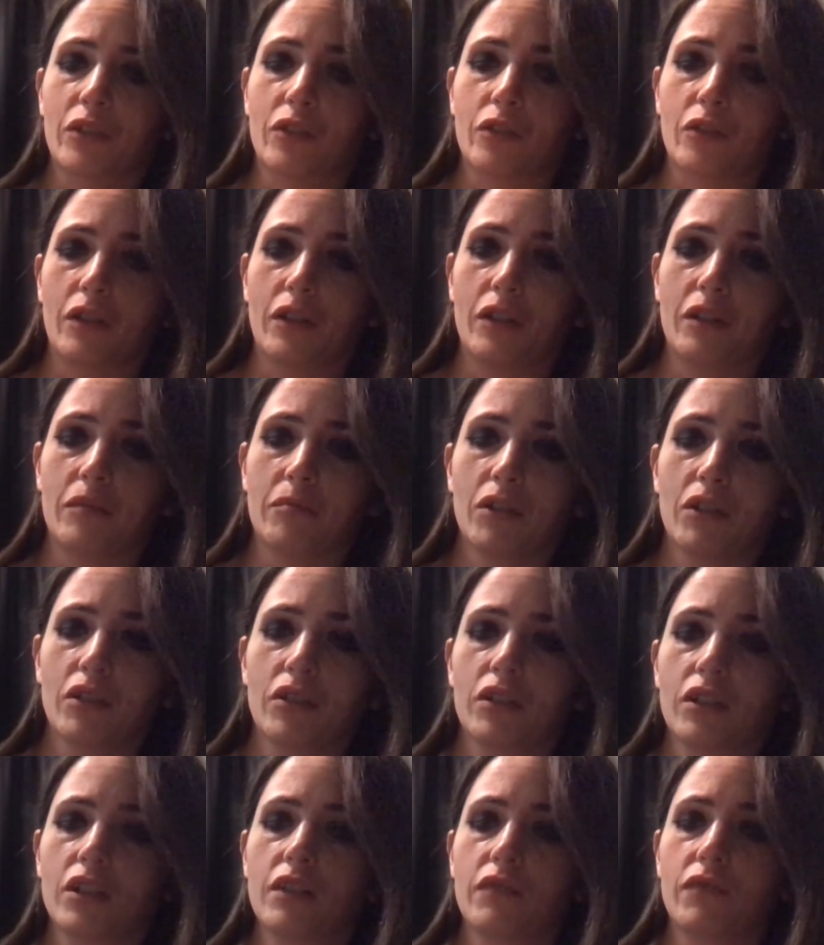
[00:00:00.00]
So I'm
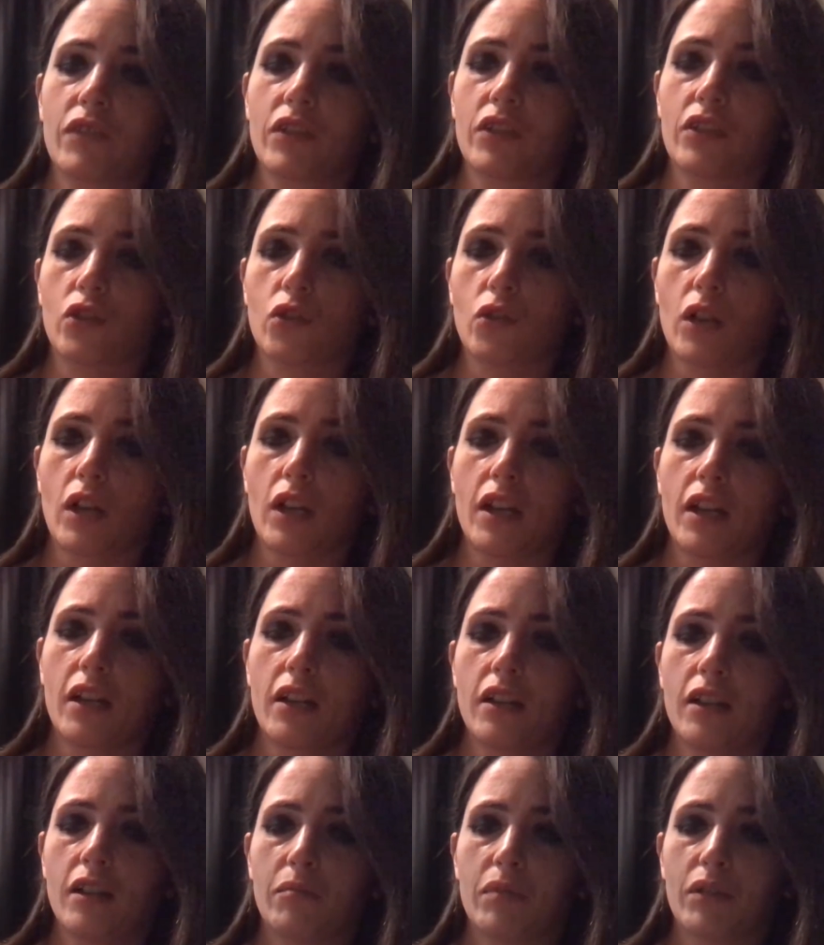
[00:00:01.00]
gonna give these a
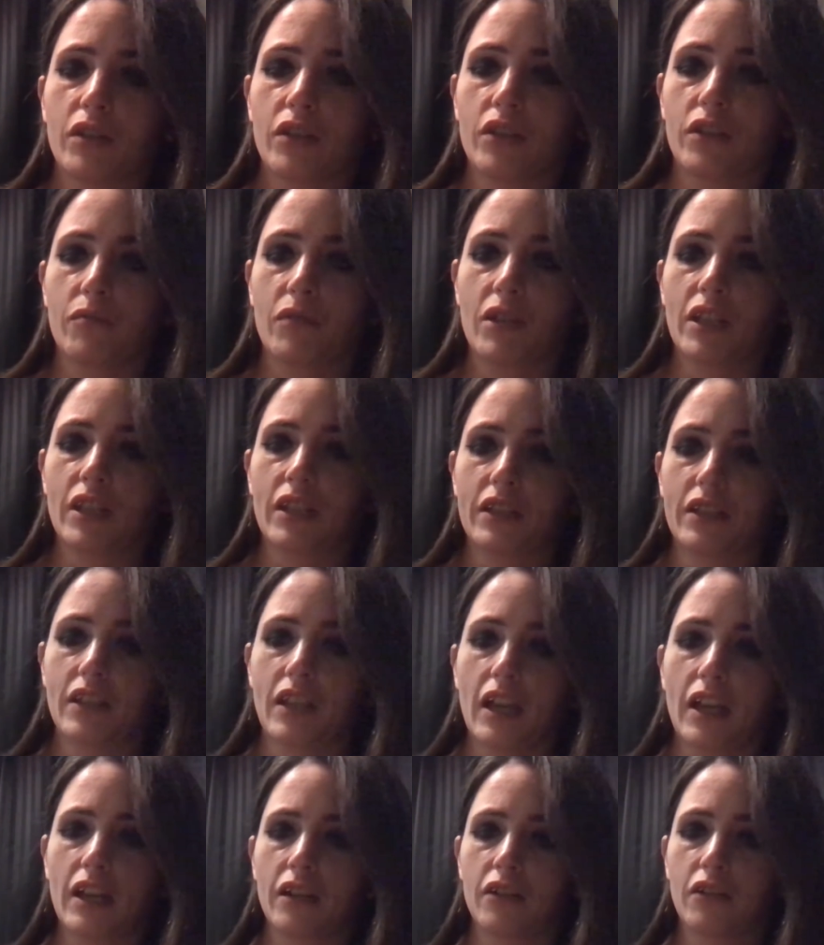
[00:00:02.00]
try because I'm really
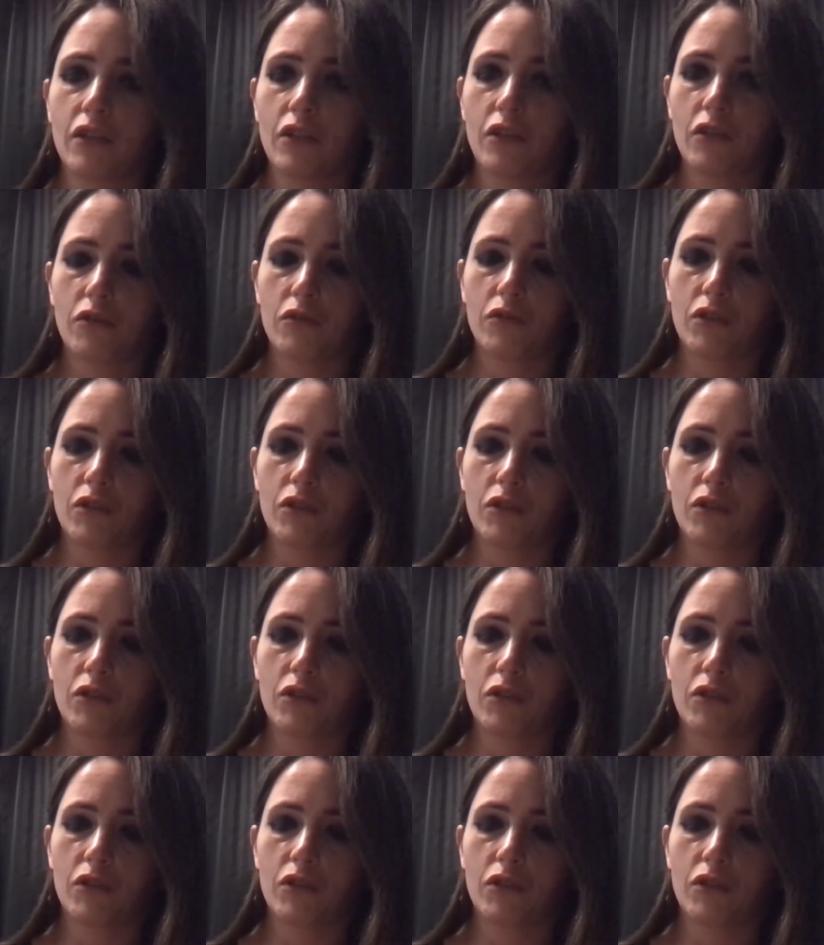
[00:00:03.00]
excited.